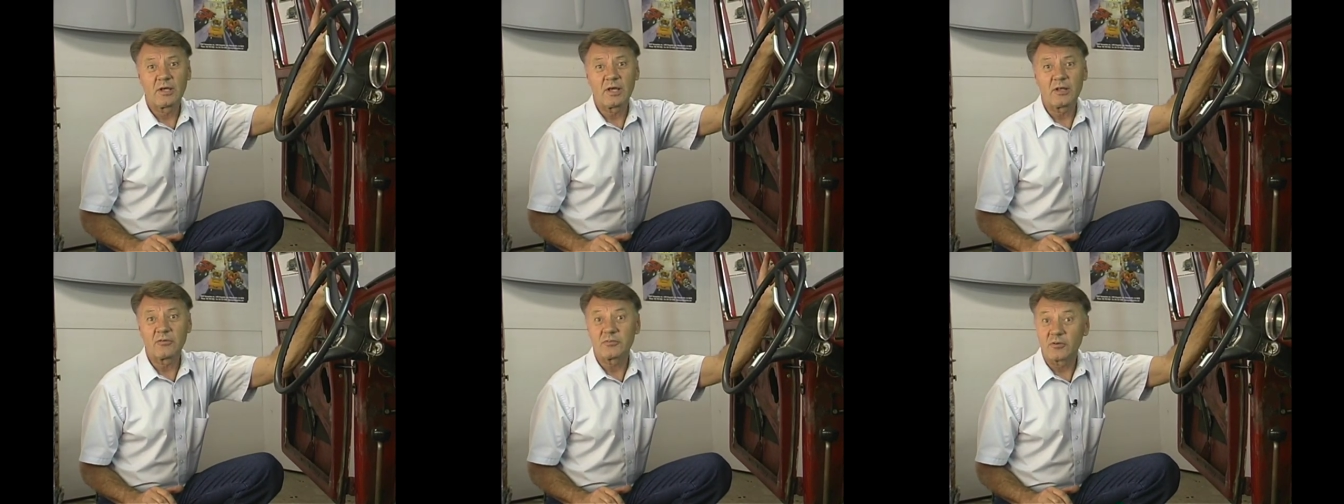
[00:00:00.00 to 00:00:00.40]

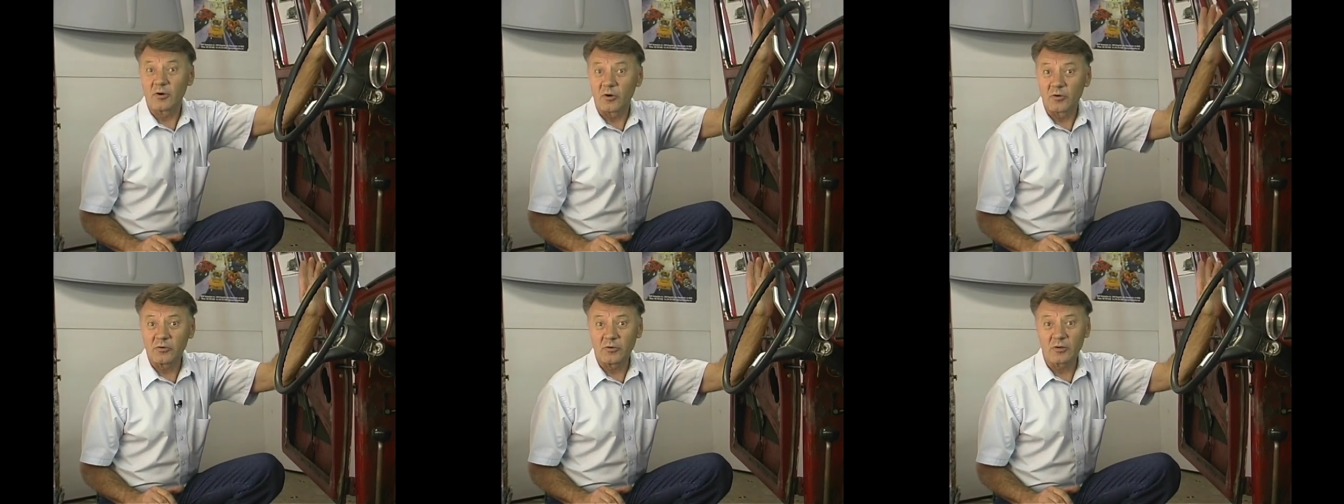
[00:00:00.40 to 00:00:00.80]
and
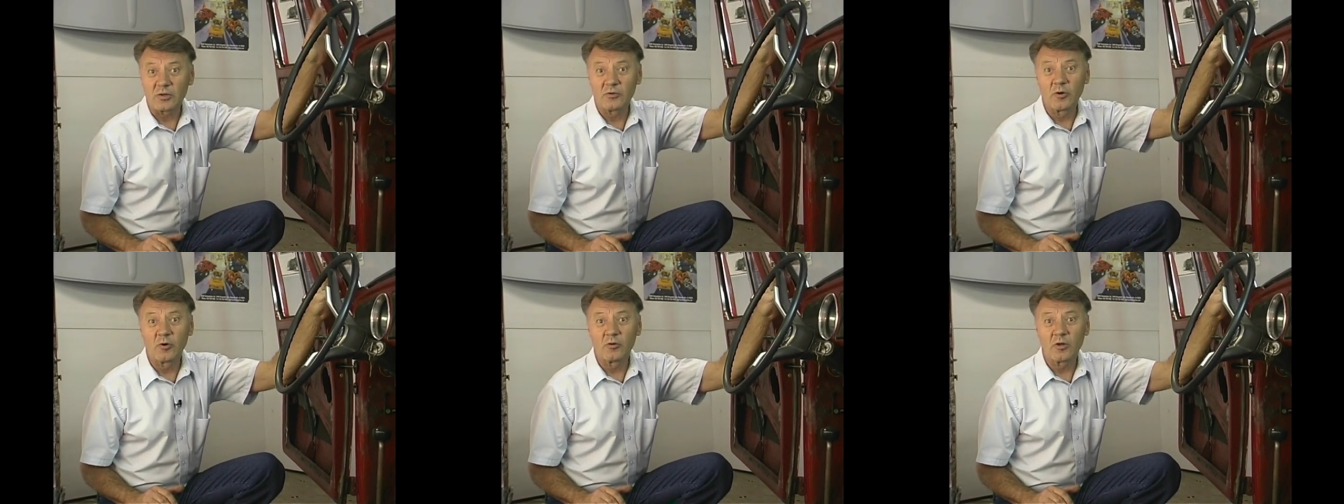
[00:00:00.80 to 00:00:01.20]
so you
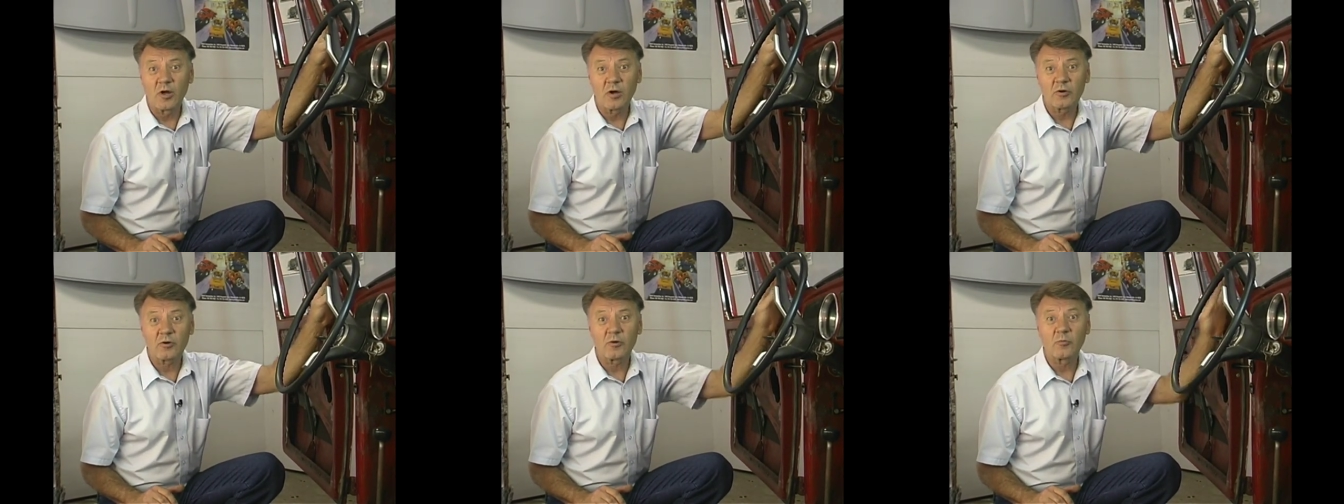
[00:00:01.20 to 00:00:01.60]
could no
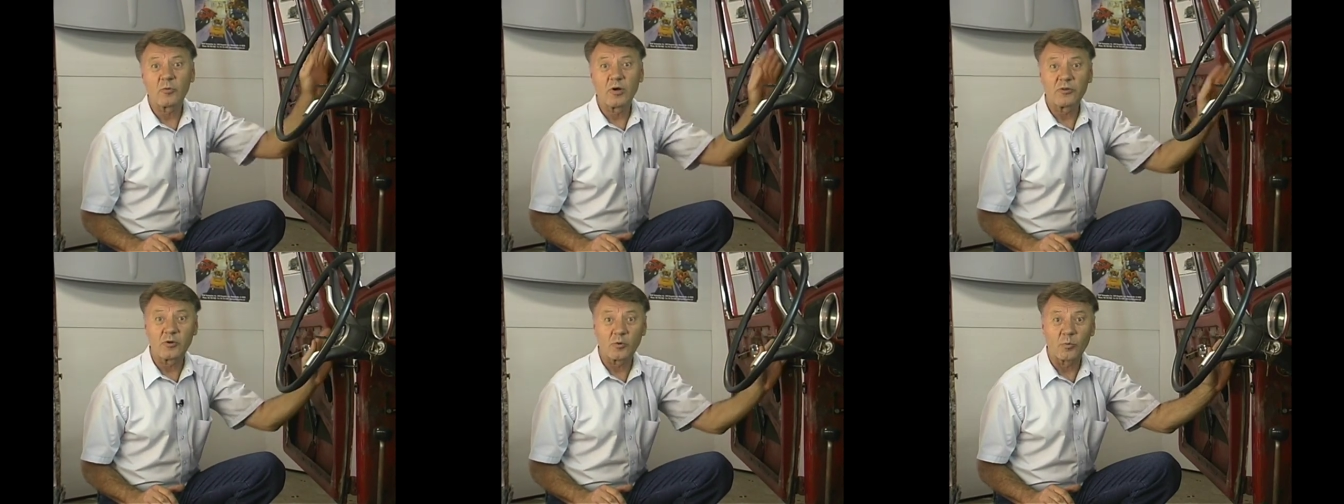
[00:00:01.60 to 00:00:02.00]
longer
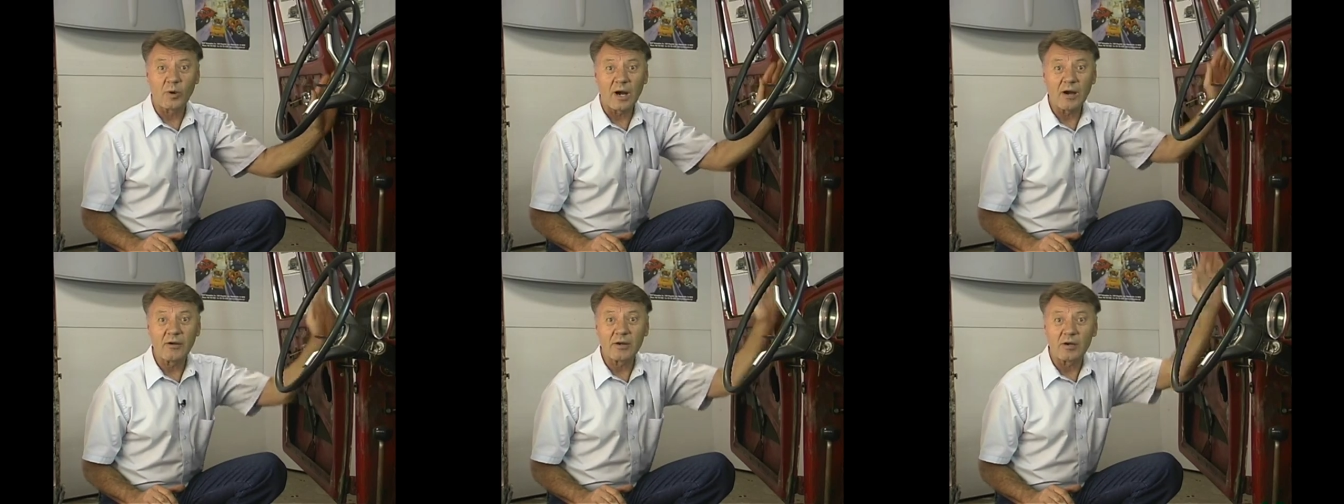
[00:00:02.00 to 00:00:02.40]
run your
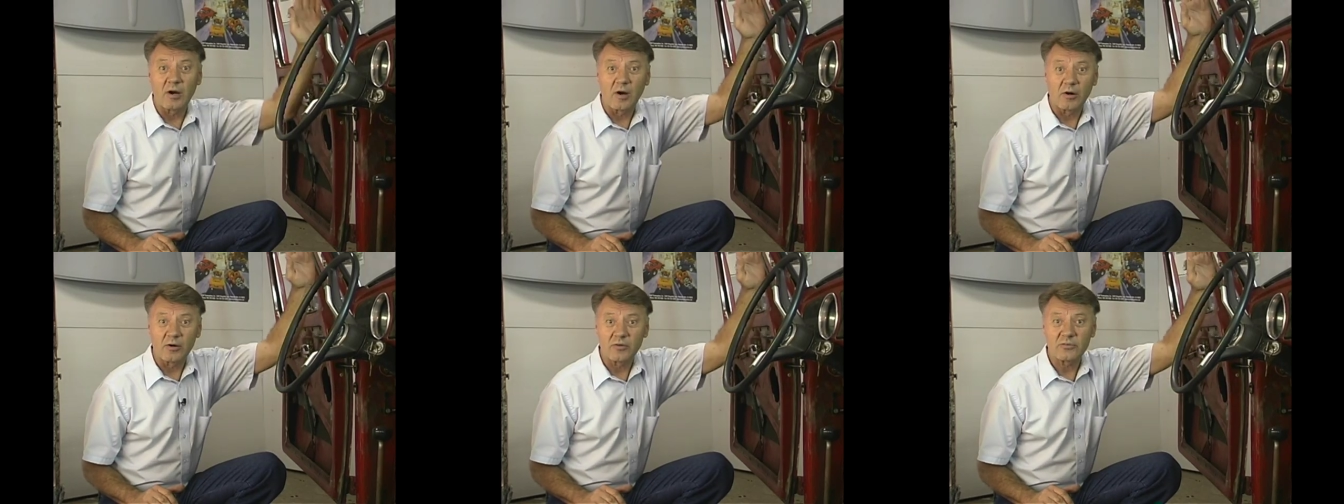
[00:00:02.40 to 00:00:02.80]
wiring
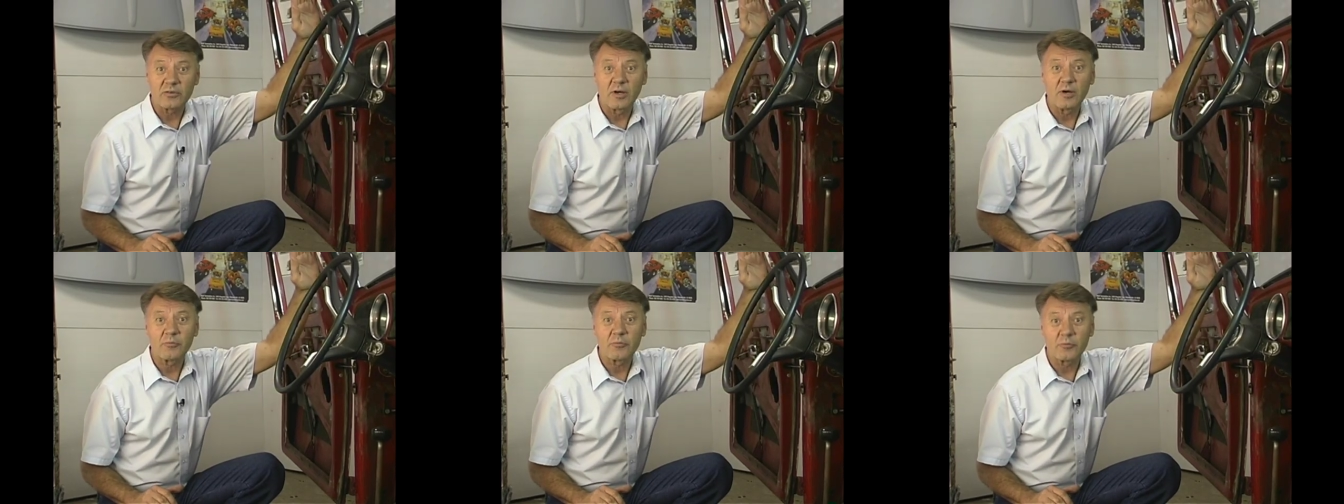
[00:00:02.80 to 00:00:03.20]
harness
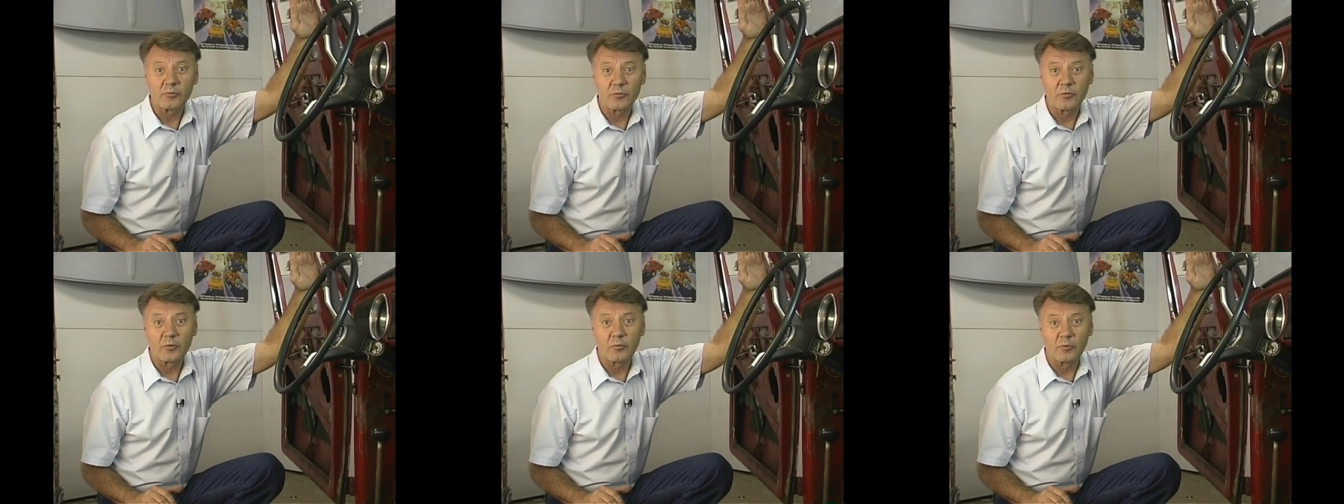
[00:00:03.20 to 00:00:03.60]
up
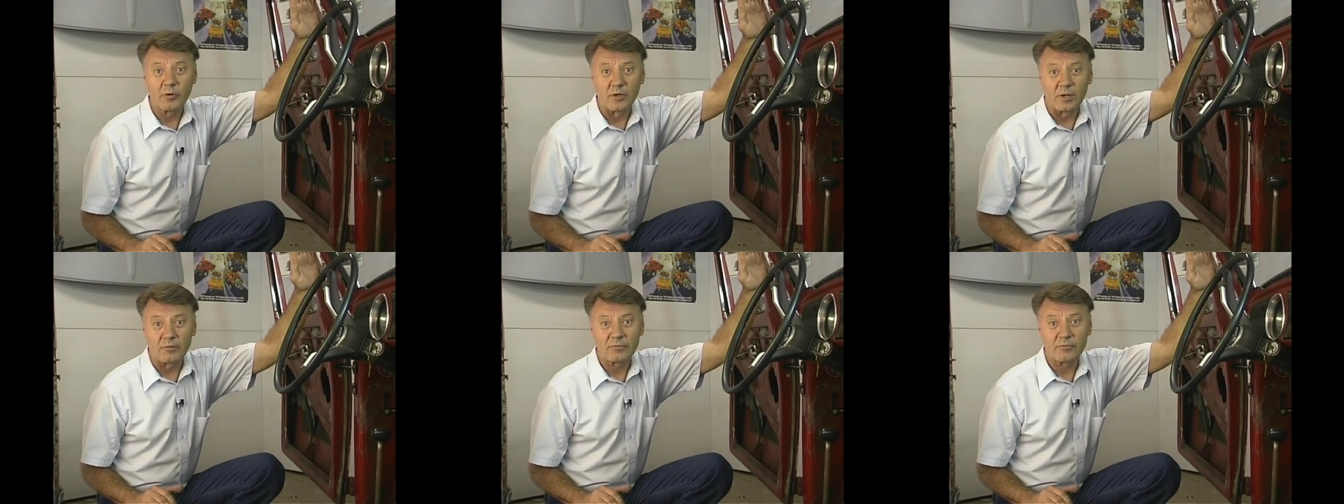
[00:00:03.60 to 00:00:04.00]
through the
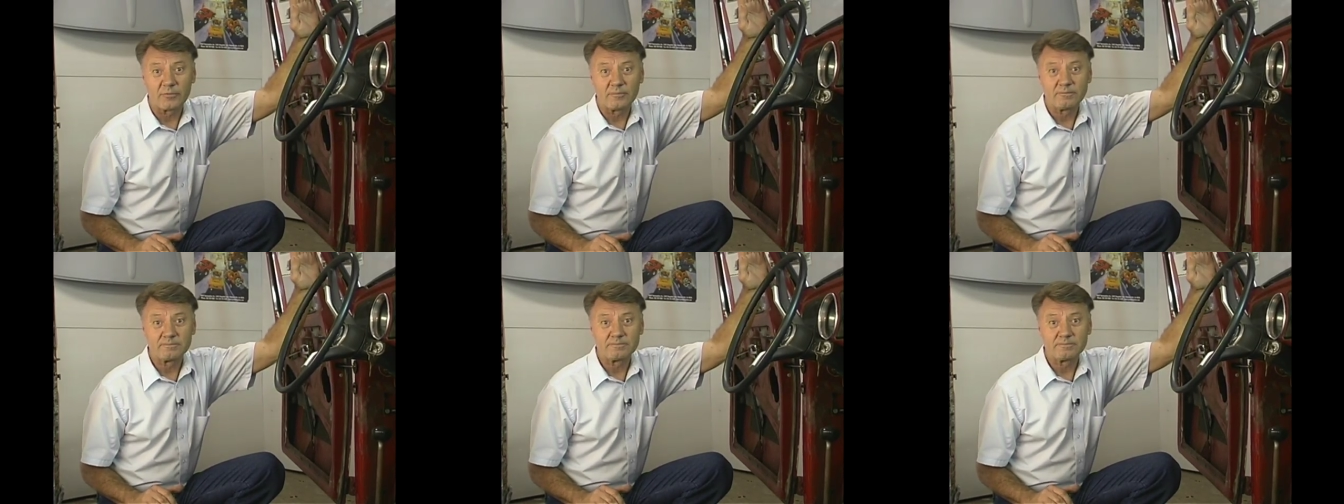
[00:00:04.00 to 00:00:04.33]
roof.